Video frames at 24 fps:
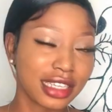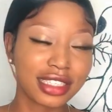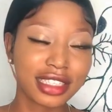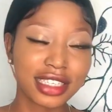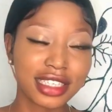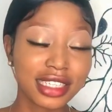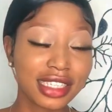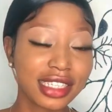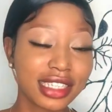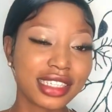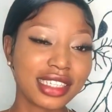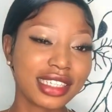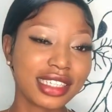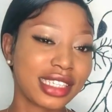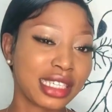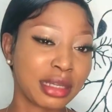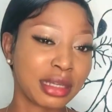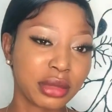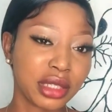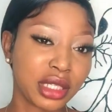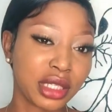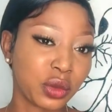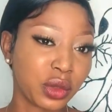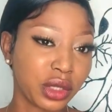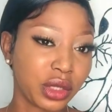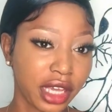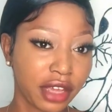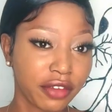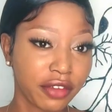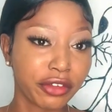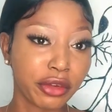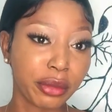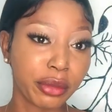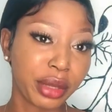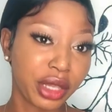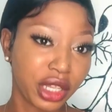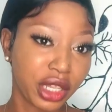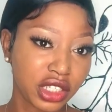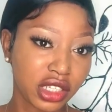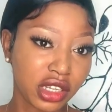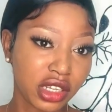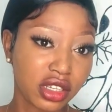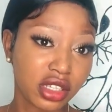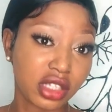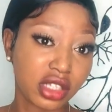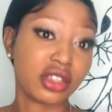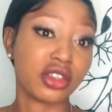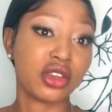This is the same thing we get from
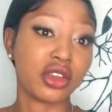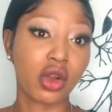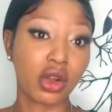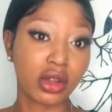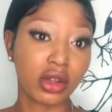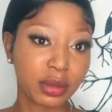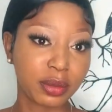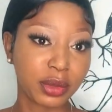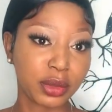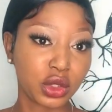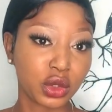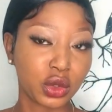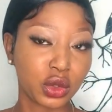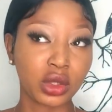patients in the hospital.